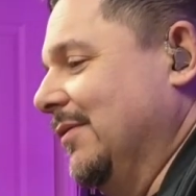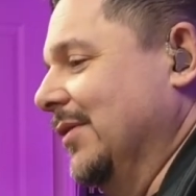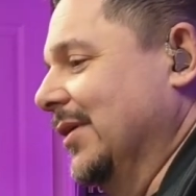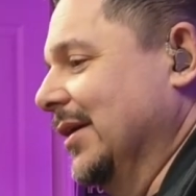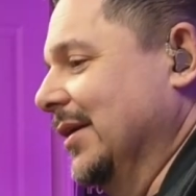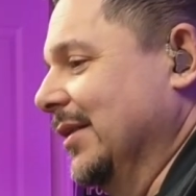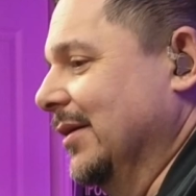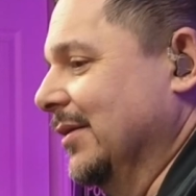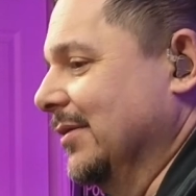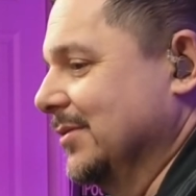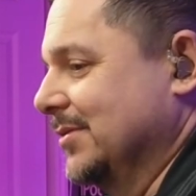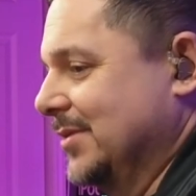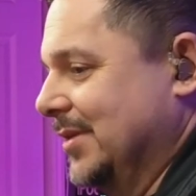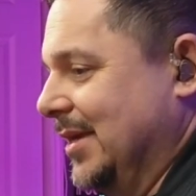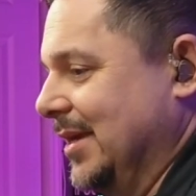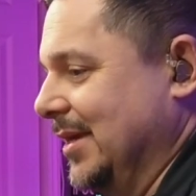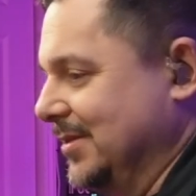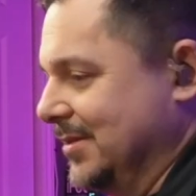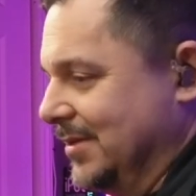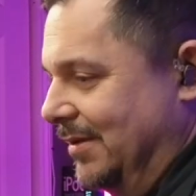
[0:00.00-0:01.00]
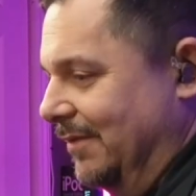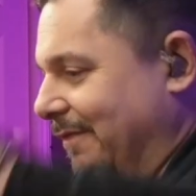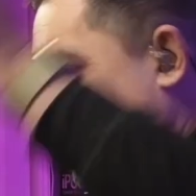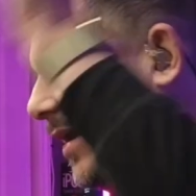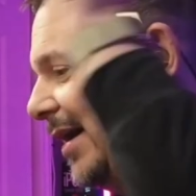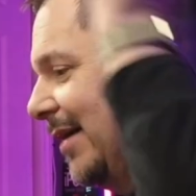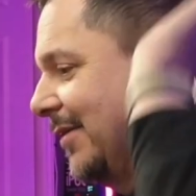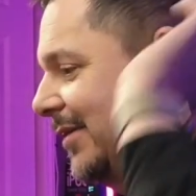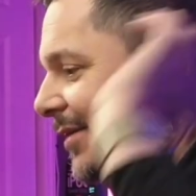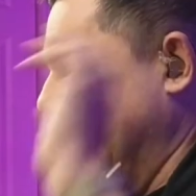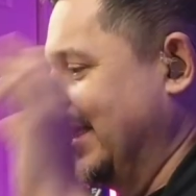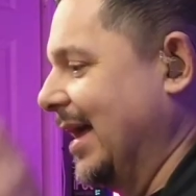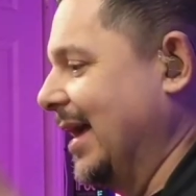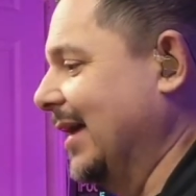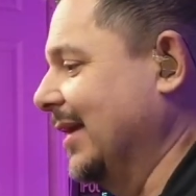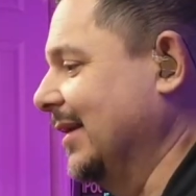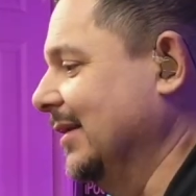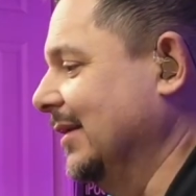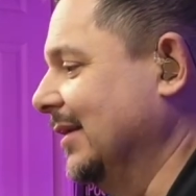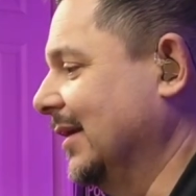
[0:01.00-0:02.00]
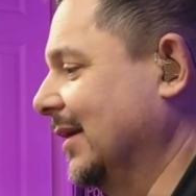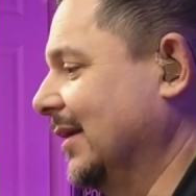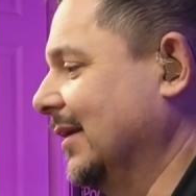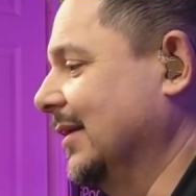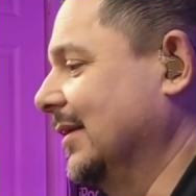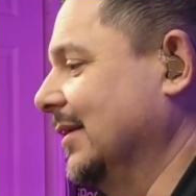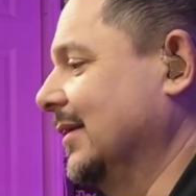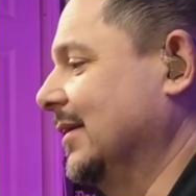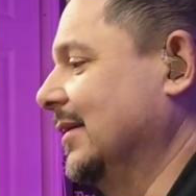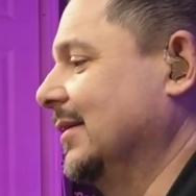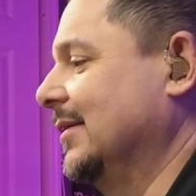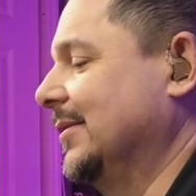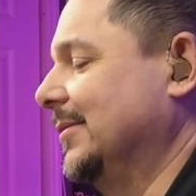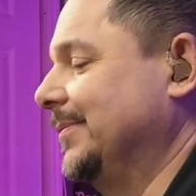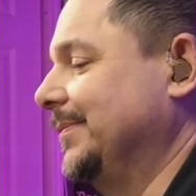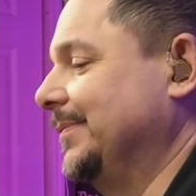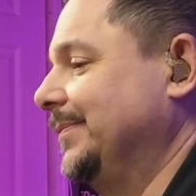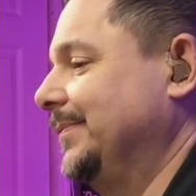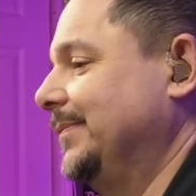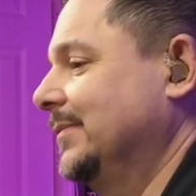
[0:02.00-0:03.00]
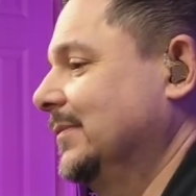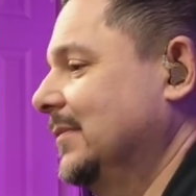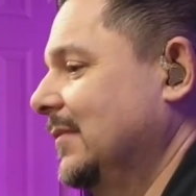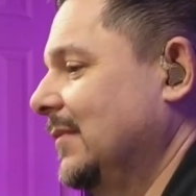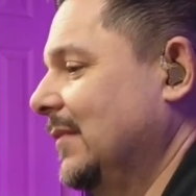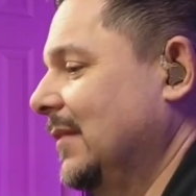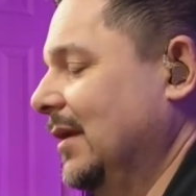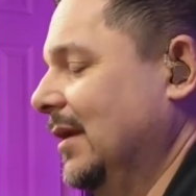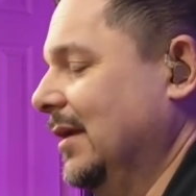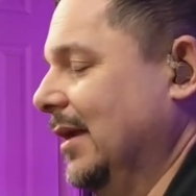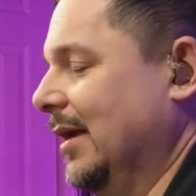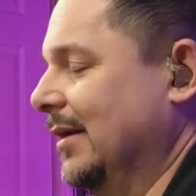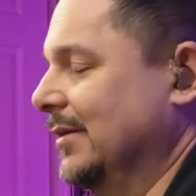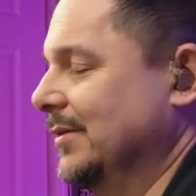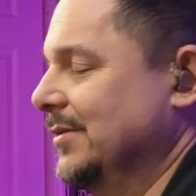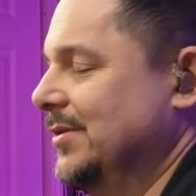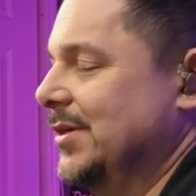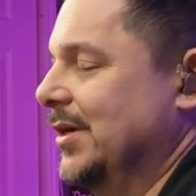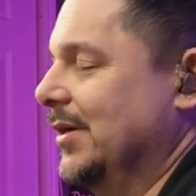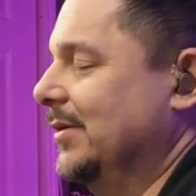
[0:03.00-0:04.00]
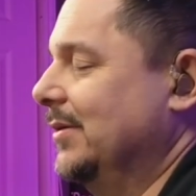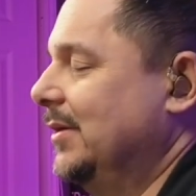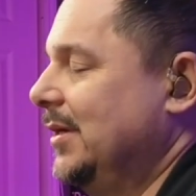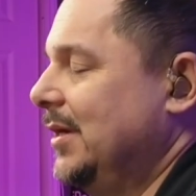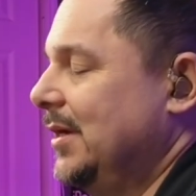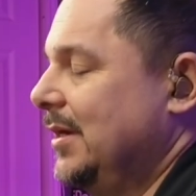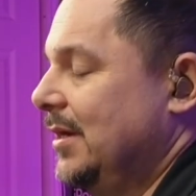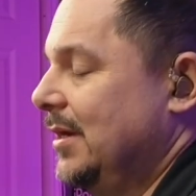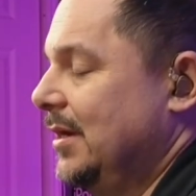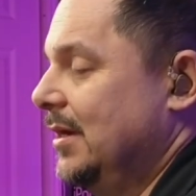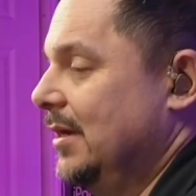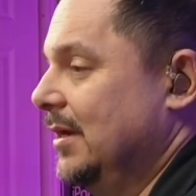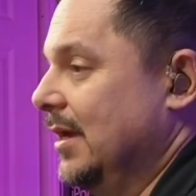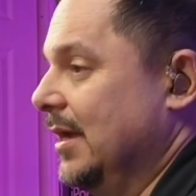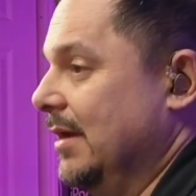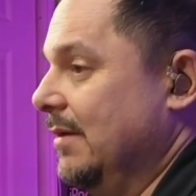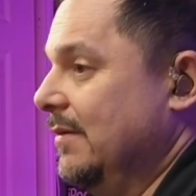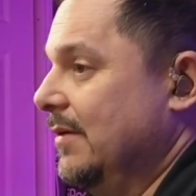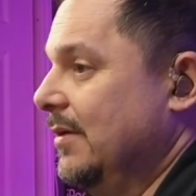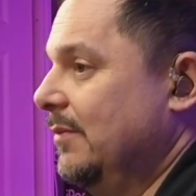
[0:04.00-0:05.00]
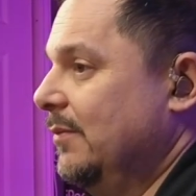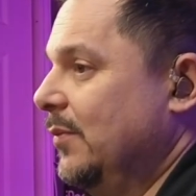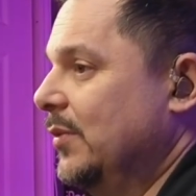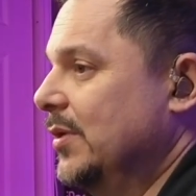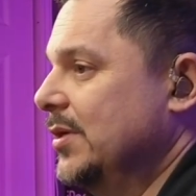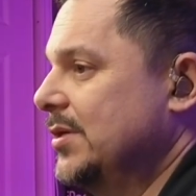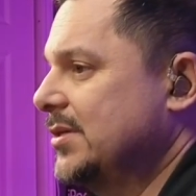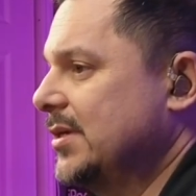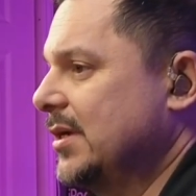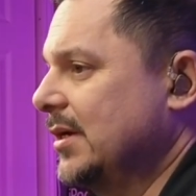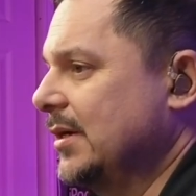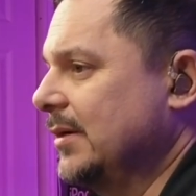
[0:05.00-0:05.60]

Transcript: one of those. Kids devoured that. And it was